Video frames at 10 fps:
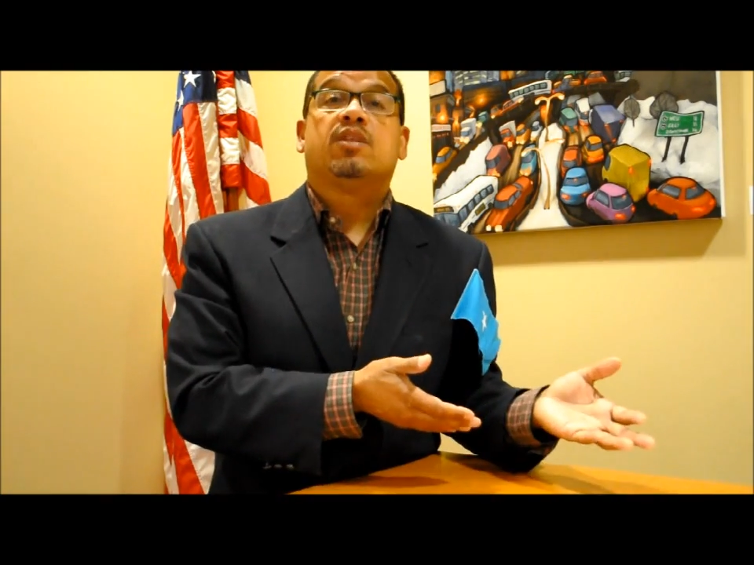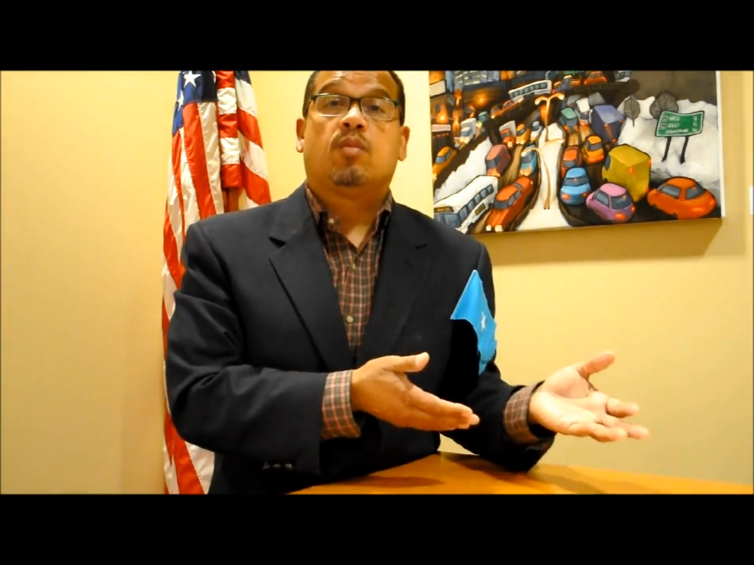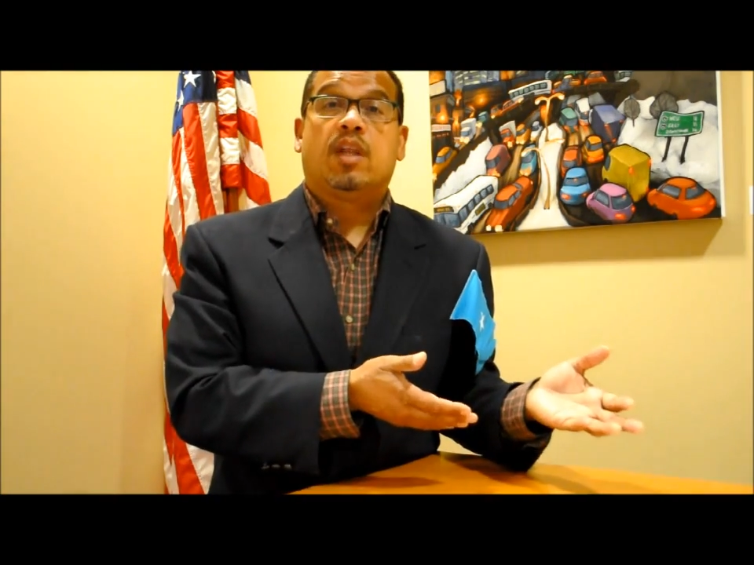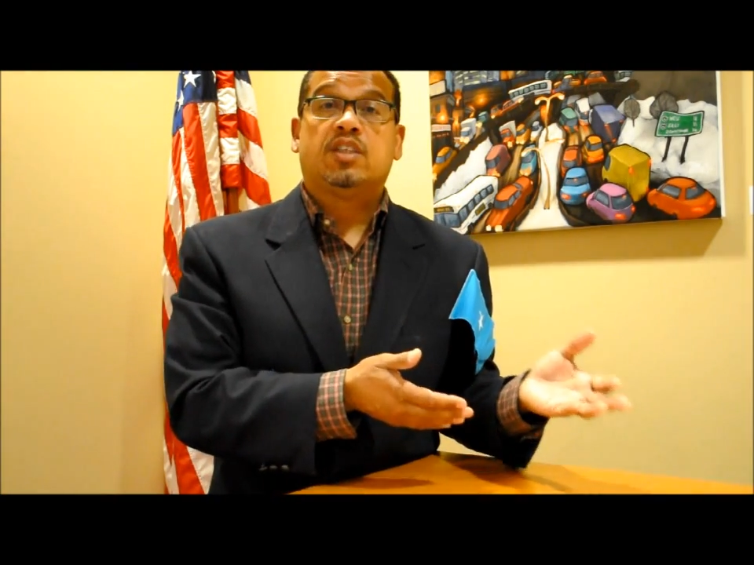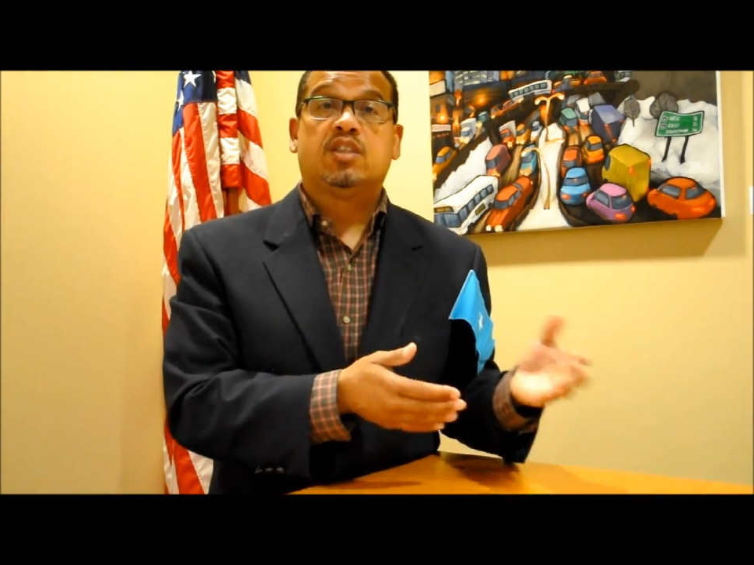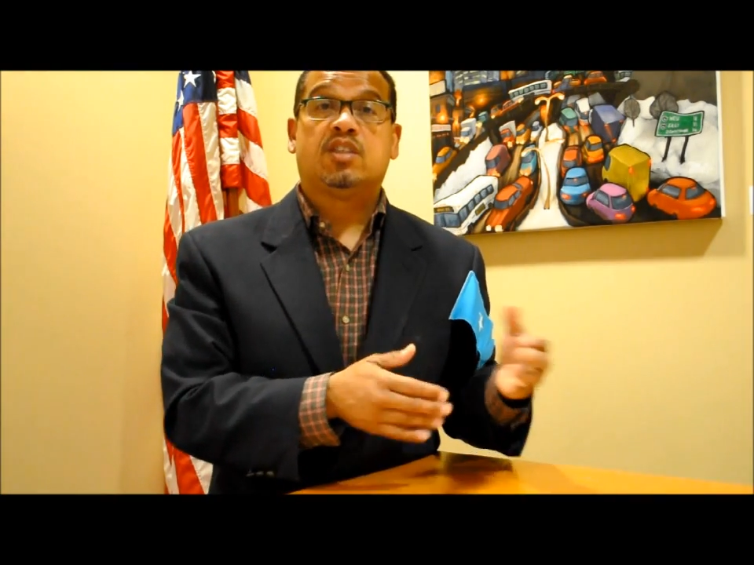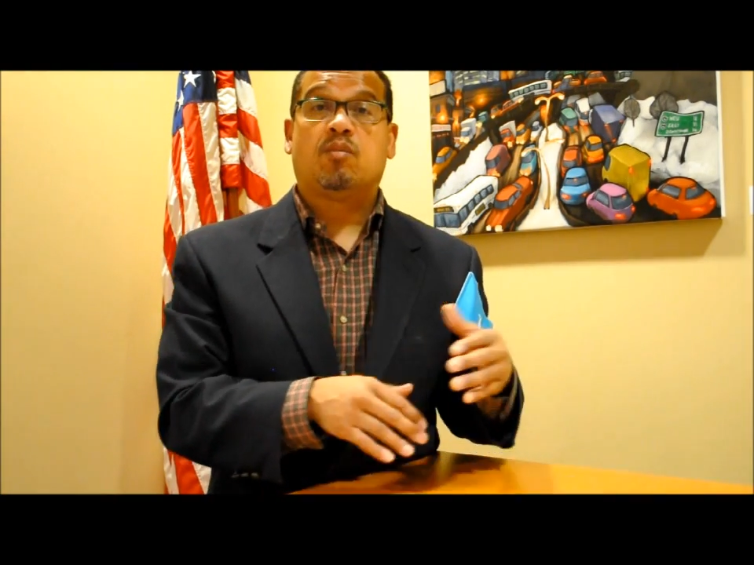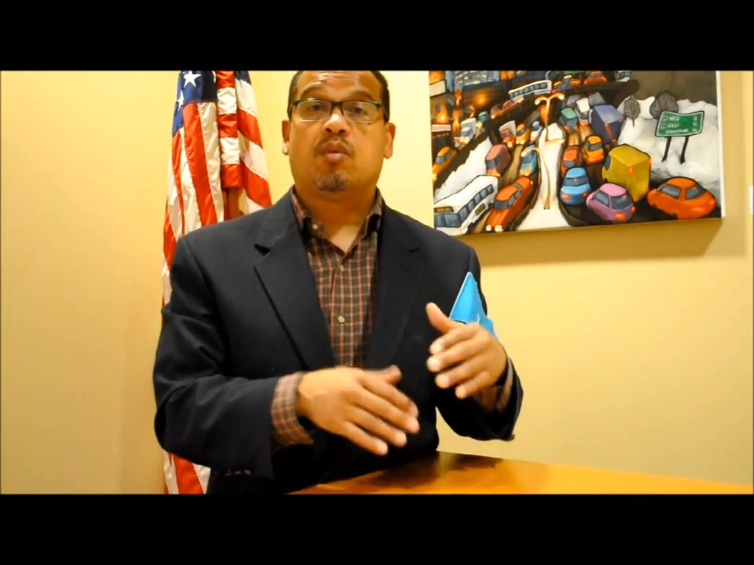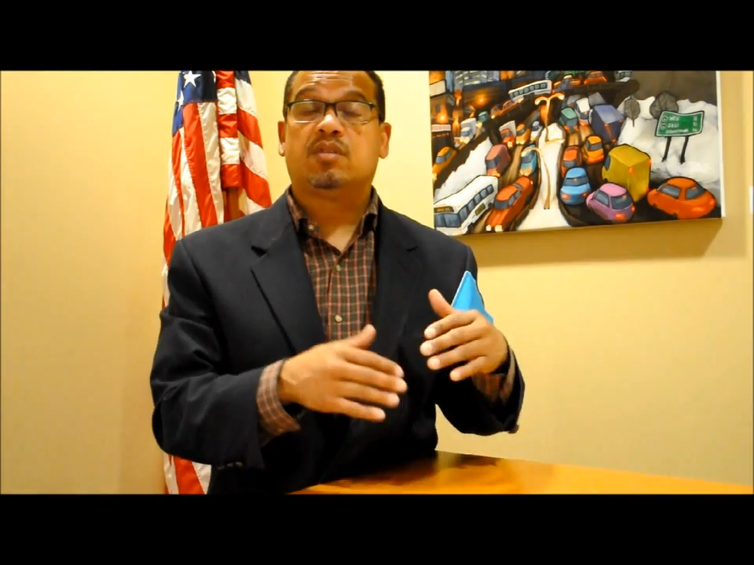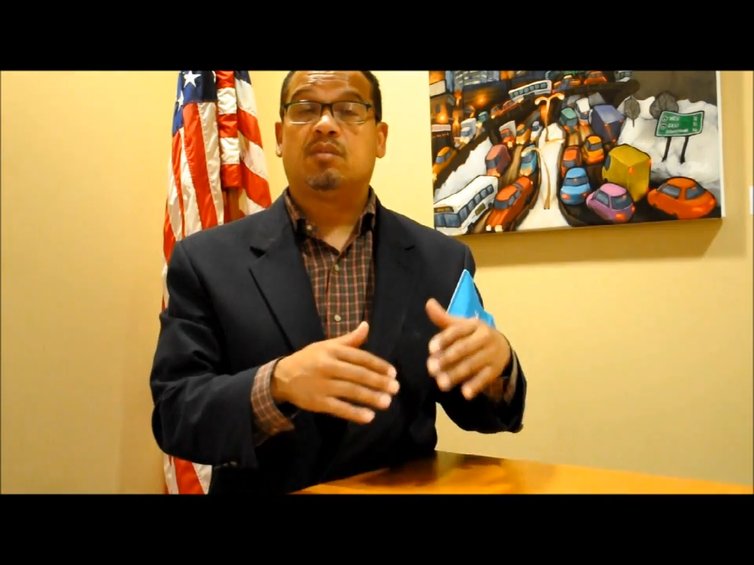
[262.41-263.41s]
relationship
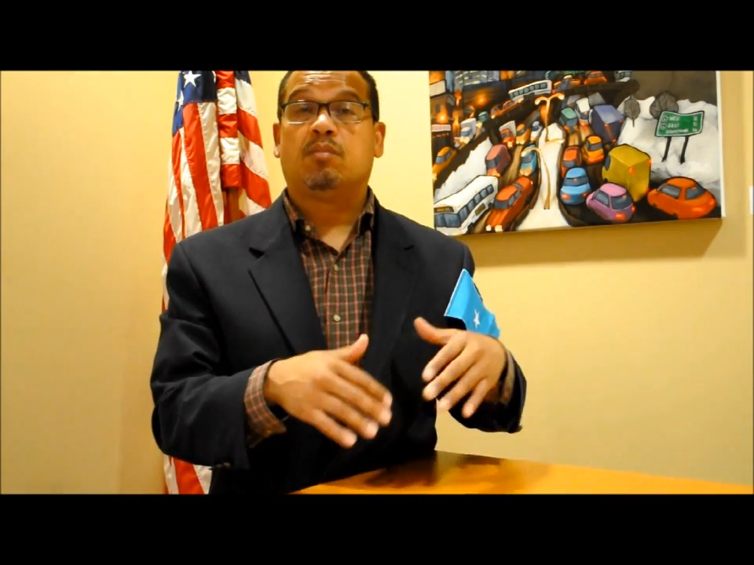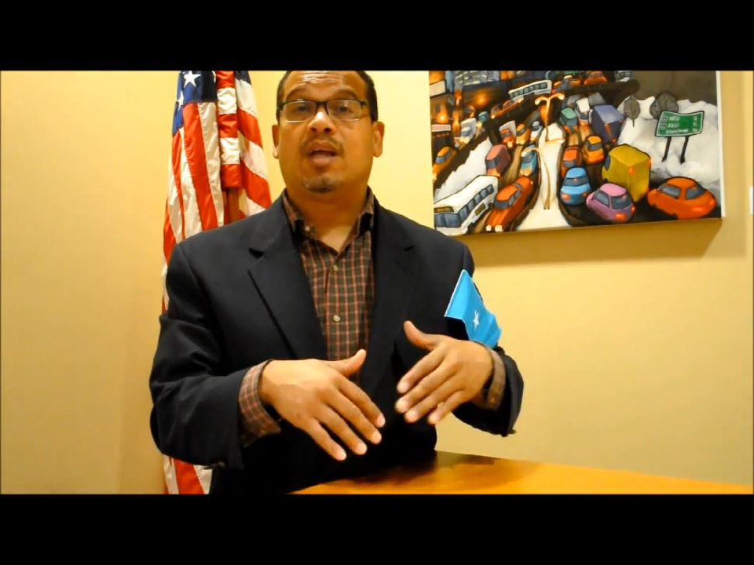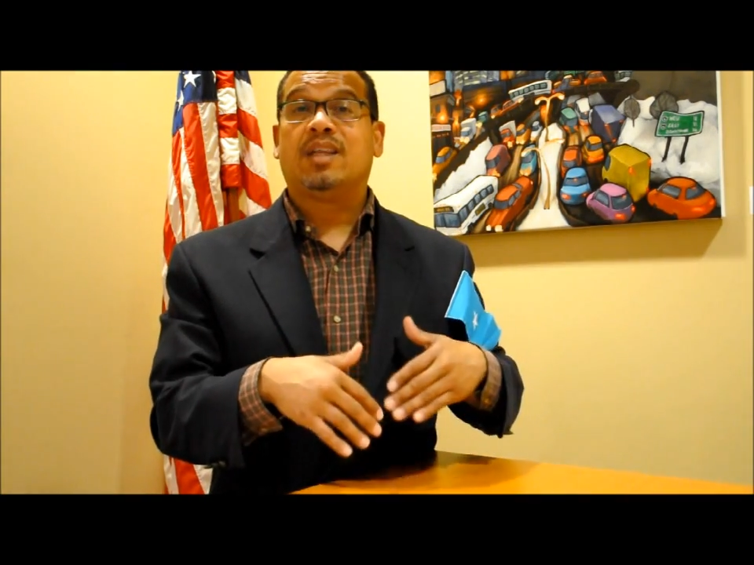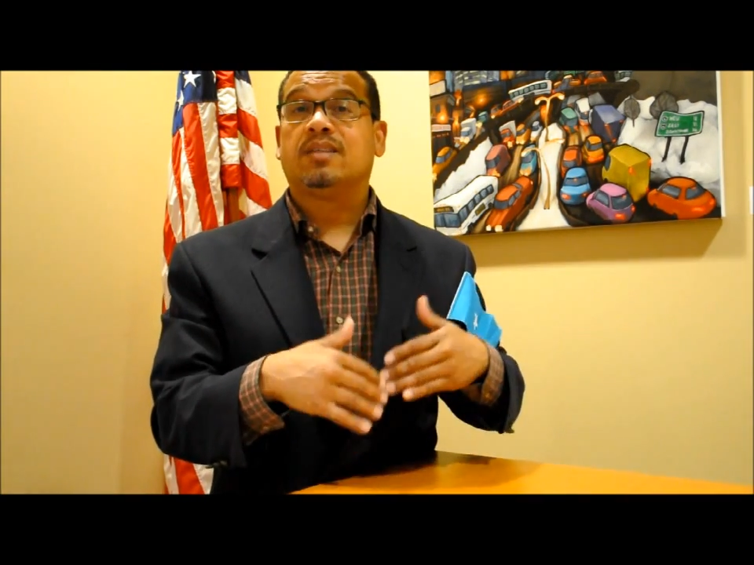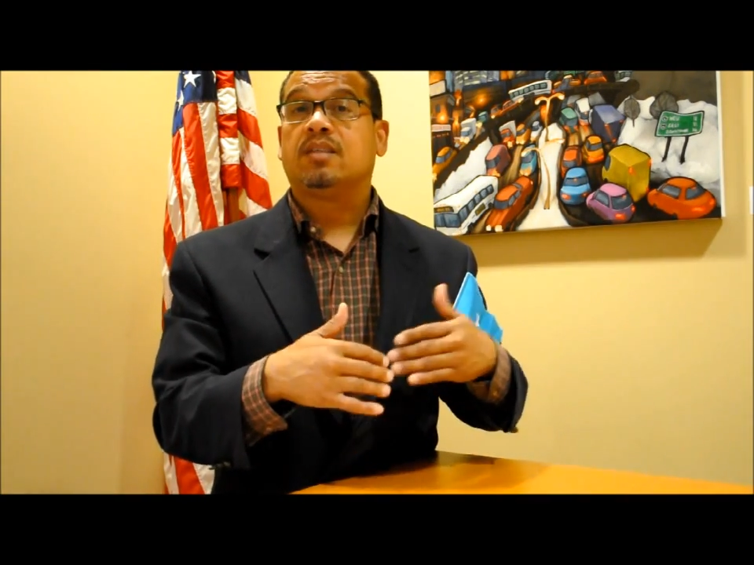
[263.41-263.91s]
where Somalia is